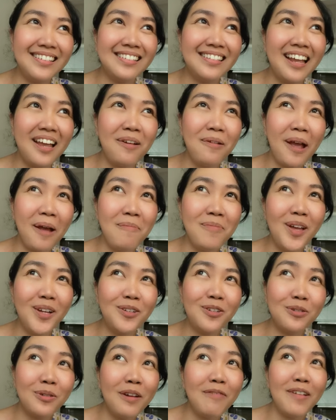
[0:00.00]
I'm not
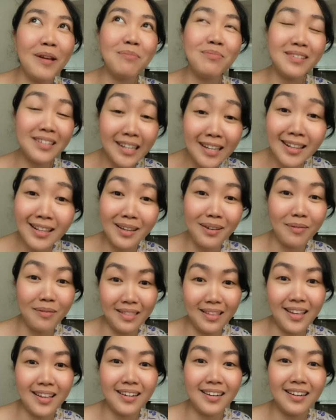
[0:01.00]
sure if I'm dealing with
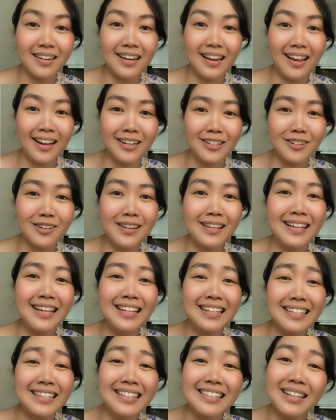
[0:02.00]
it, actually.
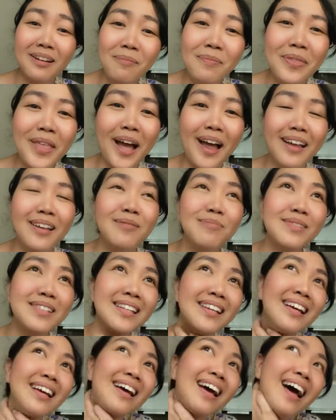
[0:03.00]
Sometimes
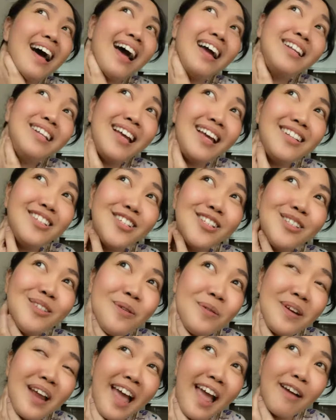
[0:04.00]
I just
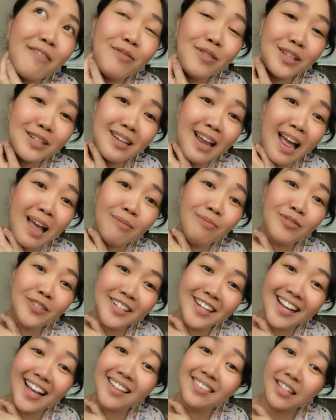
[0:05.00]
don't have the time for
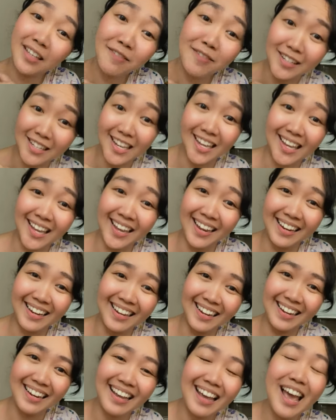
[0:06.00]

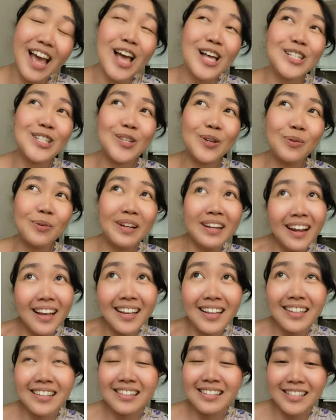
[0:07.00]
negativity. So what
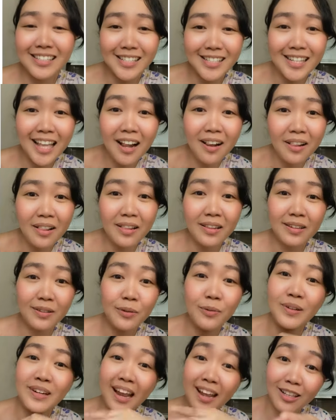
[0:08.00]

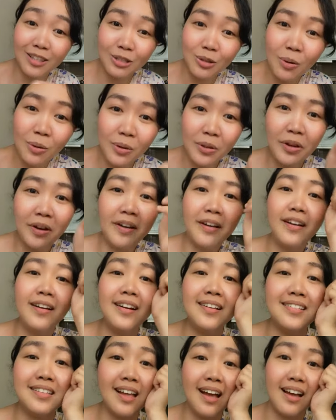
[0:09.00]
I told her
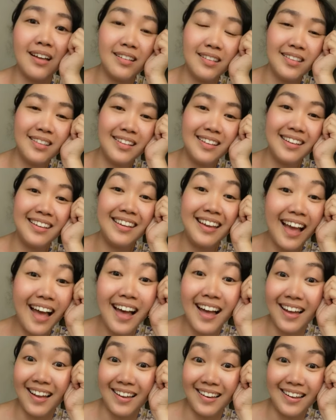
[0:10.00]
is that,
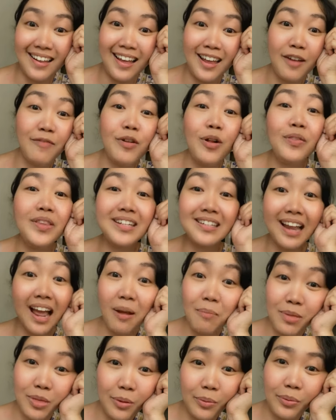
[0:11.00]
yeah, I have all the
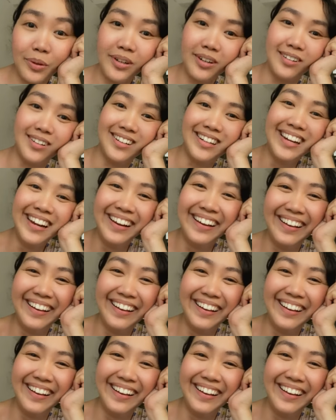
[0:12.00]
time in the world.